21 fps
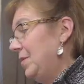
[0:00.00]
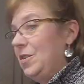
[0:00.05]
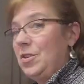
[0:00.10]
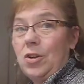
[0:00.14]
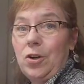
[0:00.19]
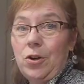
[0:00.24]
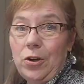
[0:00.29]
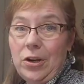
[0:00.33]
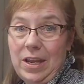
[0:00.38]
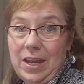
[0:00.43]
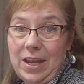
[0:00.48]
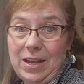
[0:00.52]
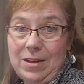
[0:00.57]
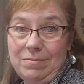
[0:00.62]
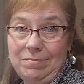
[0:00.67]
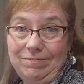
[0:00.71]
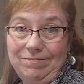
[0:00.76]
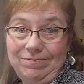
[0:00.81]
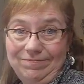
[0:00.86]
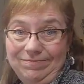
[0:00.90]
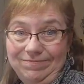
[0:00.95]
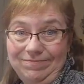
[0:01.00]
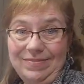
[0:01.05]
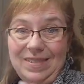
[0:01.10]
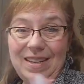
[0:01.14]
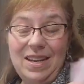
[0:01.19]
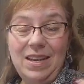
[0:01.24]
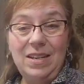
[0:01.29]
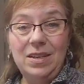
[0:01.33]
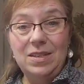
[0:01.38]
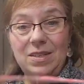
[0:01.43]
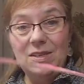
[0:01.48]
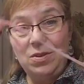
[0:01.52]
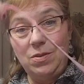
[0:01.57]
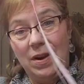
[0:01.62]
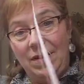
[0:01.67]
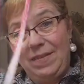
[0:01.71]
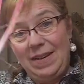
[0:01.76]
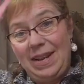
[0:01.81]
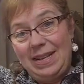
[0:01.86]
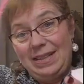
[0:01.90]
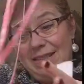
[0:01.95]
turning it. So
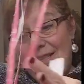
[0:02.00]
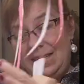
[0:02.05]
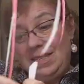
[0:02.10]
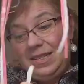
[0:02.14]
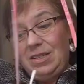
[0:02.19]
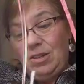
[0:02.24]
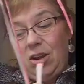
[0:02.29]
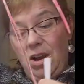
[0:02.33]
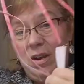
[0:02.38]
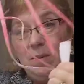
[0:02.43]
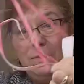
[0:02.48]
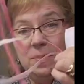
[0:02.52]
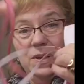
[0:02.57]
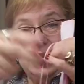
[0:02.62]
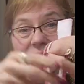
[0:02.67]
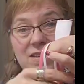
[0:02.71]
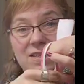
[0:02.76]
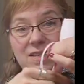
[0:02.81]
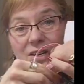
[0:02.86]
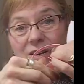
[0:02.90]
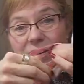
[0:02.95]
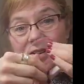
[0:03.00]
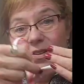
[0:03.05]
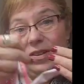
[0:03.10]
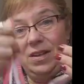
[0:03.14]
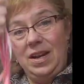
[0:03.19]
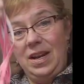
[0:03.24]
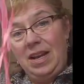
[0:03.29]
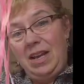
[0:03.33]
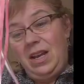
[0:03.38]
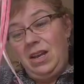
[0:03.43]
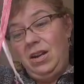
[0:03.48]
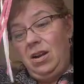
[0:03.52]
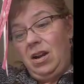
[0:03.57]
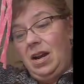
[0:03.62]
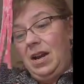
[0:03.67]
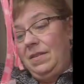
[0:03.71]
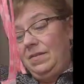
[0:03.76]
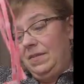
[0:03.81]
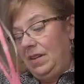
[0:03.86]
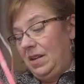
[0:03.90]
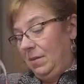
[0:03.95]
I've got this long piece here that I cut
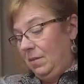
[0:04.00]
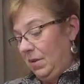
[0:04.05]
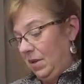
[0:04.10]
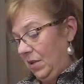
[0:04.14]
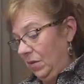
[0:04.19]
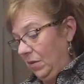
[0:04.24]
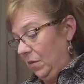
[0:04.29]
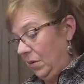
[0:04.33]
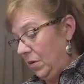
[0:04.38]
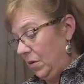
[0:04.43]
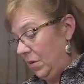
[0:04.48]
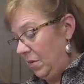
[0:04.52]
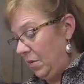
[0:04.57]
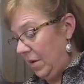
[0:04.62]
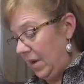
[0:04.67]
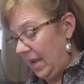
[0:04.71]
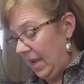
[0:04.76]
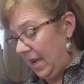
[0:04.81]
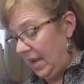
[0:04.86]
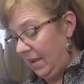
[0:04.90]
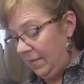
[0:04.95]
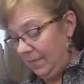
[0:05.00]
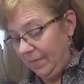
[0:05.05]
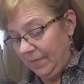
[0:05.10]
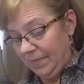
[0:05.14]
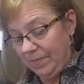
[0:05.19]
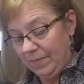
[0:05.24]
off that I'm going to throw away.